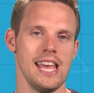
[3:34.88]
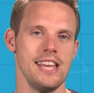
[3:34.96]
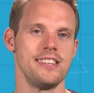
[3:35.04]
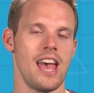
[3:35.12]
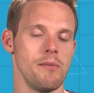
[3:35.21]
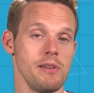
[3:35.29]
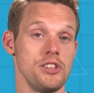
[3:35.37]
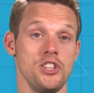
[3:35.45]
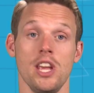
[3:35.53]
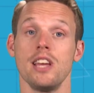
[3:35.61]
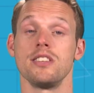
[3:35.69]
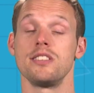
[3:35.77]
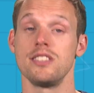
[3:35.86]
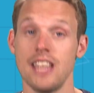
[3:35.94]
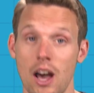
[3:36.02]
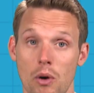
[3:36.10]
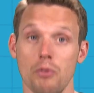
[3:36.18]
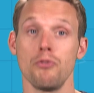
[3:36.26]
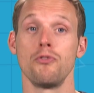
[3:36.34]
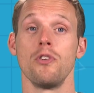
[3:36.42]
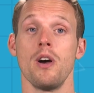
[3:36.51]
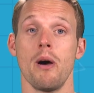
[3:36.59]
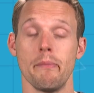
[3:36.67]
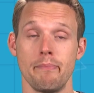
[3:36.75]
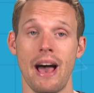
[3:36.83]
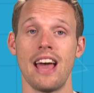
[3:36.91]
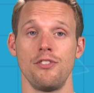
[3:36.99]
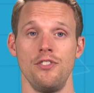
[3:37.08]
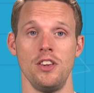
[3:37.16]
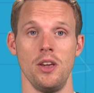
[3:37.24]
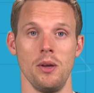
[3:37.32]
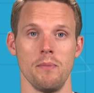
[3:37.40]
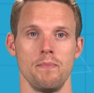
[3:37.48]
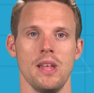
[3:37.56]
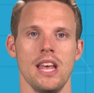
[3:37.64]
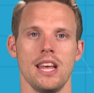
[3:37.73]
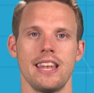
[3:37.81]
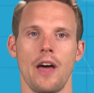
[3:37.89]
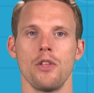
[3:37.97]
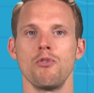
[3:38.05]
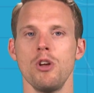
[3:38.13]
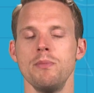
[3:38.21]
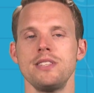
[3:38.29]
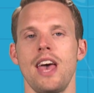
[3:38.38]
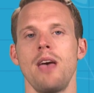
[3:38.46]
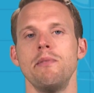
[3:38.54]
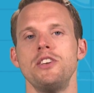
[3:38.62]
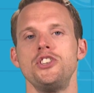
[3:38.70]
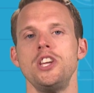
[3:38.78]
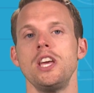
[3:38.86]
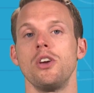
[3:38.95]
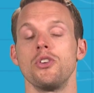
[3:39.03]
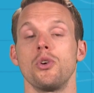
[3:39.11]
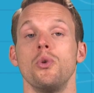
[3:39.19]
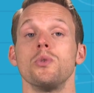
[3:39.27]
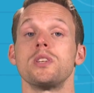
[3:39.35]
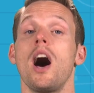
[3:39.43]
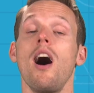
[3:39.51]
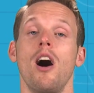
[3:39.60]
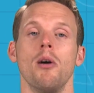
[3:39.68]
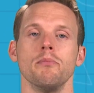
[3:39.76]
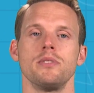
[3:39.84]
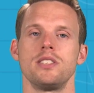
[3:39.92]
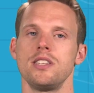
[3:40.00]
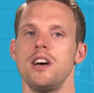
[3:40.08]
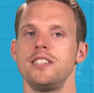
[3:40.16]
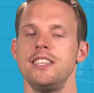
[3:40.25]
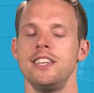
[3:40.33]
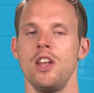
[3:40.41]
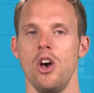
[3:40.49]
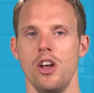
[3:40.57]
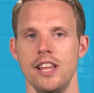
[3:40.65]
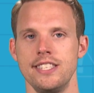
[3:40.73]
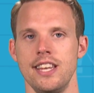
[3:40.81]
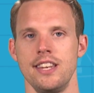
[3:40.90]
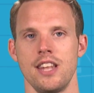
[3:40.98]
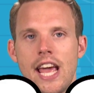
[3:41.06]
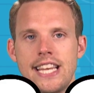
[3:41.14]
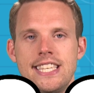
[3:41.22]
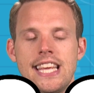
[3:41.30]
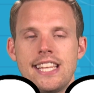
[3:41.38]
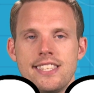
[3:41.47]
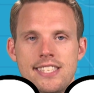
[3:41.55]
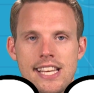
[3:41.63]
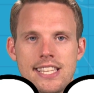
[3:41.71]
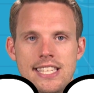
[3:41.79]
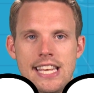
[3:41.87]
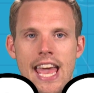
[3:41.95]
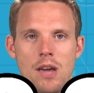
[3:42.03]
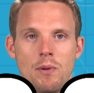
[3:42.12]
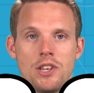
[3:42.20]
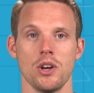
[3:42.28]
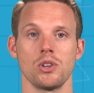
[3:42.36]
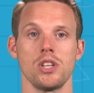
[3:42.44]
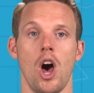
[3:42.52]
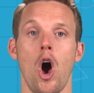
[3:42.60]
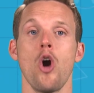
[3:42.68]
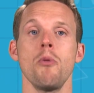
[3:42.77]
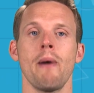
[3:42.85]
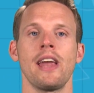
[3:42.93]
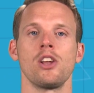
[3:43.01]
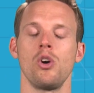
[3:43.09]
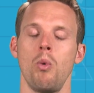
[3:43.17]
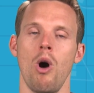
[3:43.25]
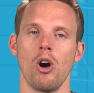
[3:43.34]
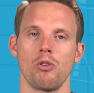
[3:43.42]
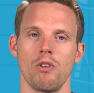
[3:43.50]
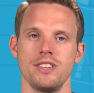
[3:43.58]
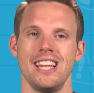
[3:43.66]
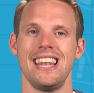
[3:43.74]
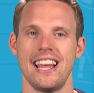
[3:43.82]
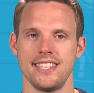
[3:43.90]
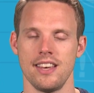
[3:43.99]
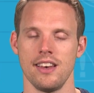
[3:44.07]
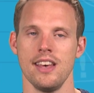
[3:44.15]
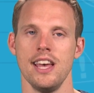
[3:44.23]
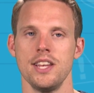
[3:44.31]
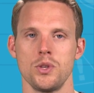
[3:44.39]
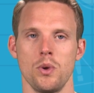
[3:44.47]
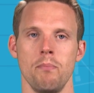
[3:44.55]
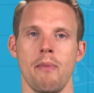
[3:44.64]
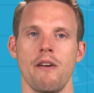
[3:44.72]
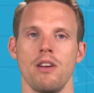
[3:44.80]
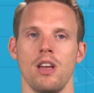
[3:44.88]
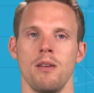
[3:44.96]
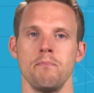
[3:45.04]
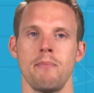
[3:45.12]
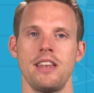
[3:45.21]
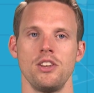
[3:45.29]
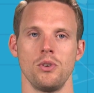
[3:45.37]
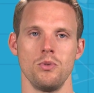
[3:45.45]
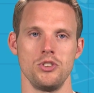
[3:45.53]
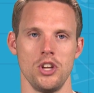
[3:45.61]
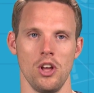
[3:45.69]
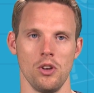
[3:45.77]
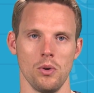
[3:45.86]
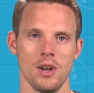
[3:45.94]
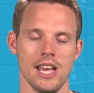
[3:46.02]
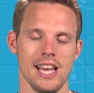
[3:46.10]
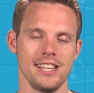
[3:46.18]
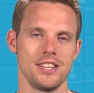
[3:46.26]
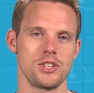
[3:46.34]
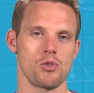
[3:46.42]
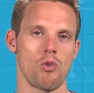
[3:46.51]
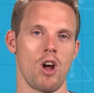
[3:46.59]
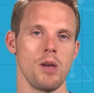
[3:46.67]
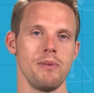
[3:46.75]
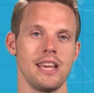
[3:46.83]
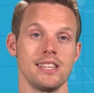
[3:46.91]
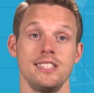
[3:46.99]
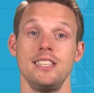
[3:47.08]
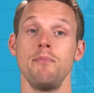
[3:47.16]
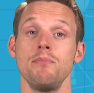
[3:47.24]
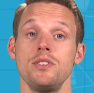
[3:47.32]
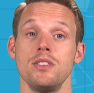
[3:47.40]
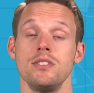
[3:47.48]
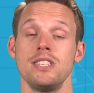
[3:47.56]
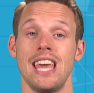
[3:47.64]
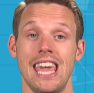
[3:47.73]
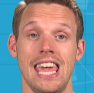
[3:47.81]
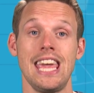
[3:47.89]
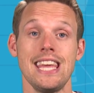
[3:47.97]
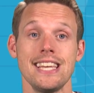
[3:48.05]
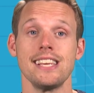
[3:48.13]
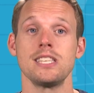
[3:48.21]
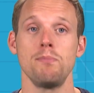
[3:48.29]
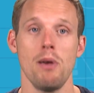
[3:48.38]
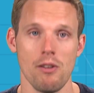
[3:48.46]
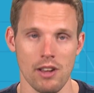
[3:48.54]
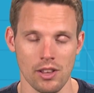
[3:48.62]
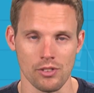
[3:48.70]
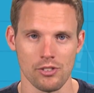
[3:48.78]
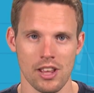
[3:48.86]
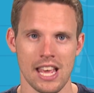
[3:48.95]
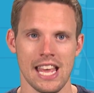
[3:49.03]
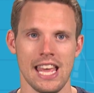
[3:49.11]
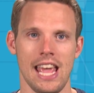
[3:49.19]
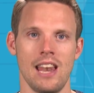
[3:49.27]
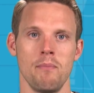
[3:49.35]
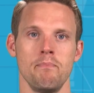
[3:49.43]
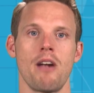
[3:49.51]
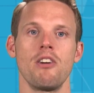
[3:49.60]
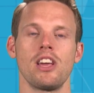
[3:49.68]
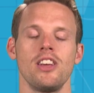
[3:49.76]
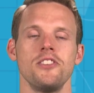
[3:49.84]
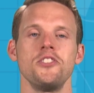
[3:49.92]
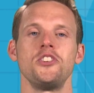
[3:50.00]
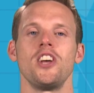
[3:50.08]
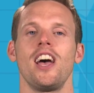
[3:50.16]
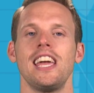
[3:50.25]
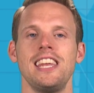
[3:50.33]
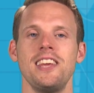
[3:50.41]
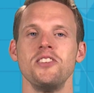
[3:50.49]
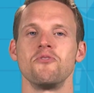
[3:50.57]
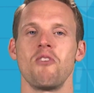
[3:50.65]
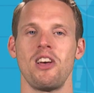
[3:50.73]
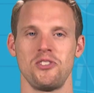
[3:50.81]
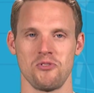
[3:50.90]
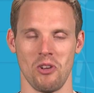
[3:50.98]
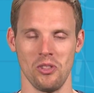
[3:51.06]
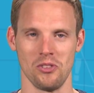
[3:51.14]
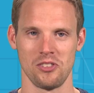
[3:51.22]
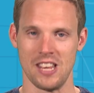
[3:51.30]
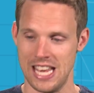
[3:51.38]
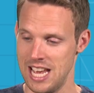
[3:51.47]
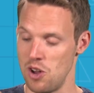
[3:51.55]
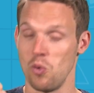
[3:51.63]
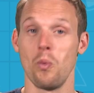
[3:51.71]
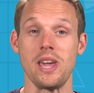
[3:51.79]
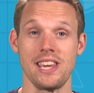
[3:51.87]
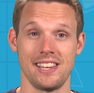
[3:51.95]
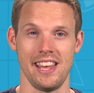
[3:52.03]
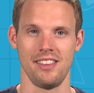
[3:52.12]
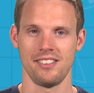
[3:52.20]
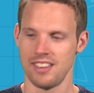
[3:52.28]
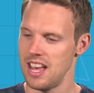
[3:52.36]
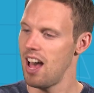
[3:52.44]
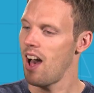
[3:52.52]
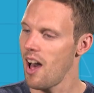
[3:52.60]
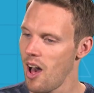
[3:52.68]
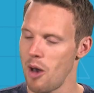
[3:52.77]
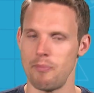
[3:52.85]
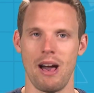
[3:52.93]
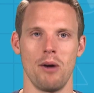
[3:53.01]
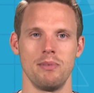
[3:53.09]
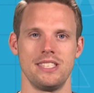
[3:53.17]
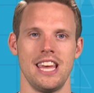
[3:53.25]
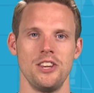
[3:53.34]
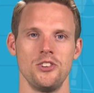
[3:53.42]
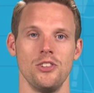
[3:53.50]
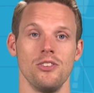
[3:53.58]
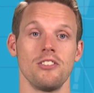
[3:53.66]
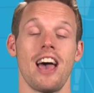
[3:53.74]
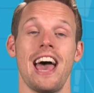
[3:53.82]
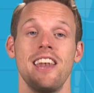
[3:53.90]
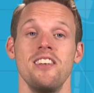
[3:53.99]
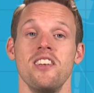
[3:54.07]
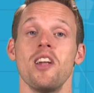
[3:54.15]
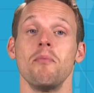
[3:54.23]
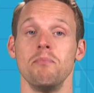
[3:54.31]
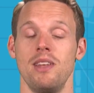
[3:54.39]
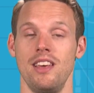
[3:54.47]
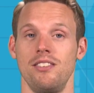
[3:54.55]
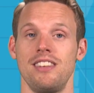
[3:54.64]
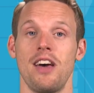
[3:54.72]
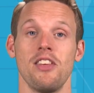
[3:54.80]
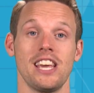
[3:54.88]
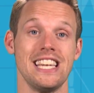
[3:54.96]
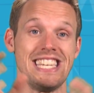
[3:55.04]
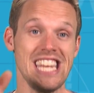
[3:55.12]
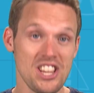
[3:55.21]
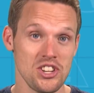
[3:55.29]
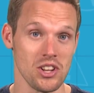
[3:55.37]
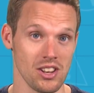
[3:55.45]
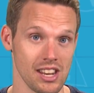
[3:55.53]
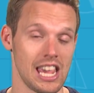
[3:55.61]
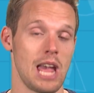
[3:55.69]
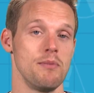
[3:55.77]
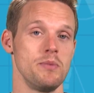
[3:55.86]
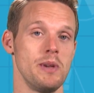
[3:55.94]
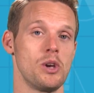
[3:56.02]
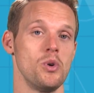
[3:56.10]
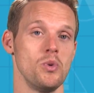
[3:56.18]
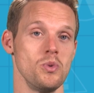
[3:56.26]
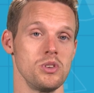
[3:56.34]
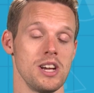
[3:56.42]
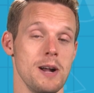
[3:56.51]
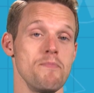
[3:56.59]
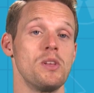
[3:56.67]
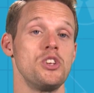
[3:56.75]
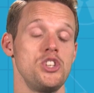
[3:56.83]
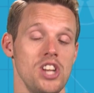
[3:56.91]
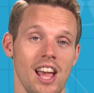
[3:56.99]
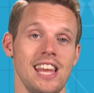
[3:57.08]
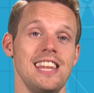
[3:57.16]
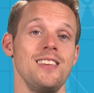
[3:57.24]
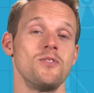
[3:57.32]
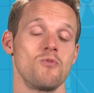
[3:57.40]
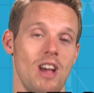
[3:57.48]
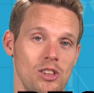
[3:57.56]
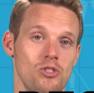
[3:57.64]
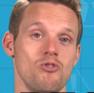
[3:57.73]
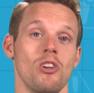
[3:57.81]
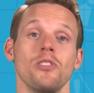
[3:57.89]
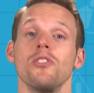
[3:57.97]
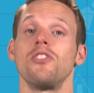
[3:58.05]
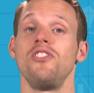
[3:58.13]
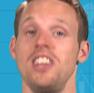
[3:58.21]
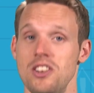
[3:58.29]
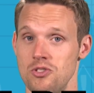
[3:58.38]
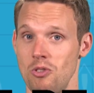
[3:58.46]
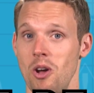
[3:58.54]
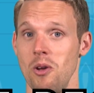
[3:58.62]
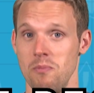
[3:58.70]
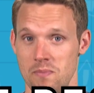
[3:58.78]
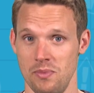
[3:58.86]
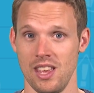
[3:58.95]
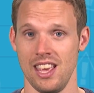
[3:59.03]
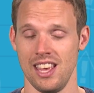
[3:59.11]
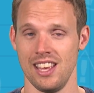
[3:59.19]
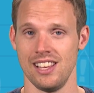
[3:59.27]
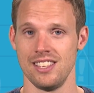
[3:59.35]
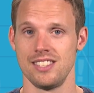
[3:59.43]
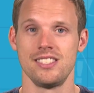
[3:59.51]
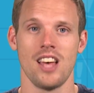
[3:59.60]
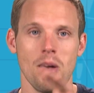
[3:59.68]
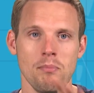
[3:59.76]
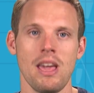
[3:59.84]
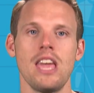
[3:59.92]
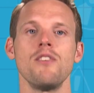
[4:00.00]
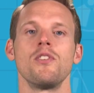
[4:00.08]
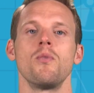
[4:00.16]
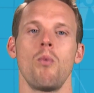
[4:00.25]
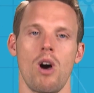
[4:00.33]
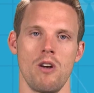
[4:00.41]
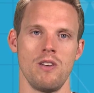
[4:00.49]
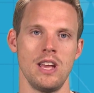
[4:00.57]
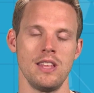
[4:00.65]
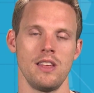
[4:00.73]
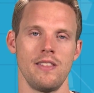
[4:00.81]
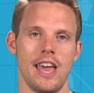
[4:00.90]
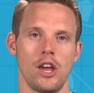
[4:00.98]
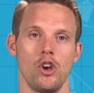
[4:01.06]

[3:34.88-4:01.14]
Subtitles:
Is MSG itself bad for you? Now, the rumours that MSG could cause harm started in earnest in 1968 when Dr. Ho-Man Kwok wrote a letter to an American medical journal describing symptoms that he'd experienced in American Chinese restaurants: weakness, heart palpitations, and numbness. Now, the condition came to be called Chinese restaurant syndrome. Some even worry that there